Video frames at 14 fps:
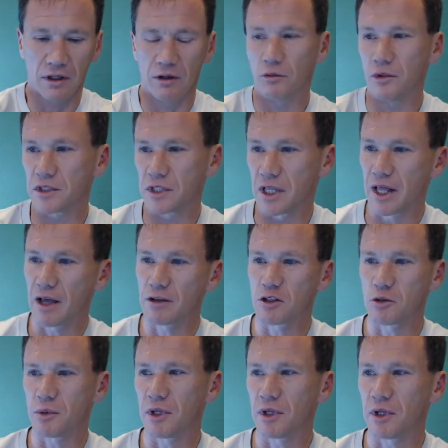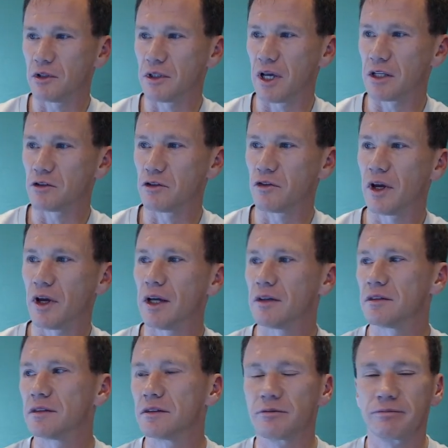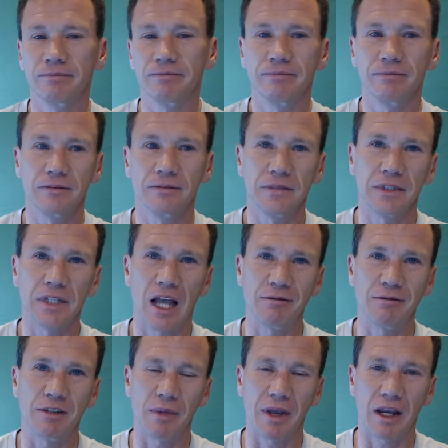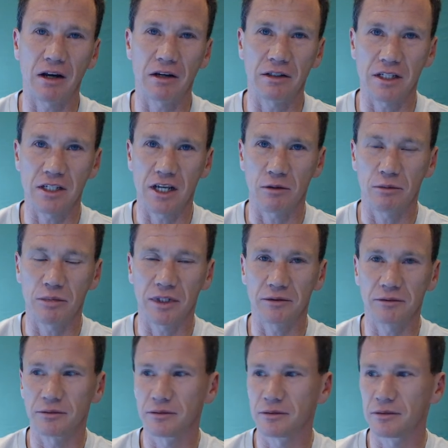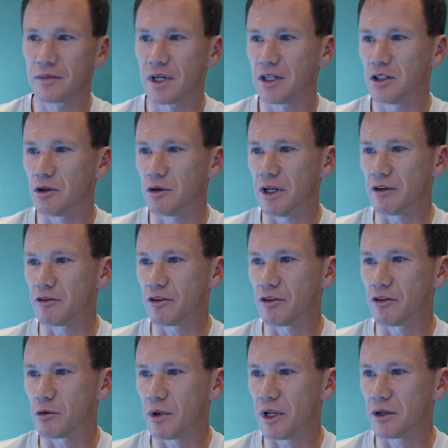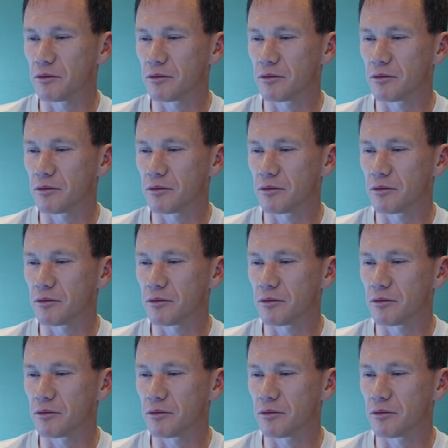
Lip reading: we'll say the house was built in 2005. I'm just making all this up, but no need for it to be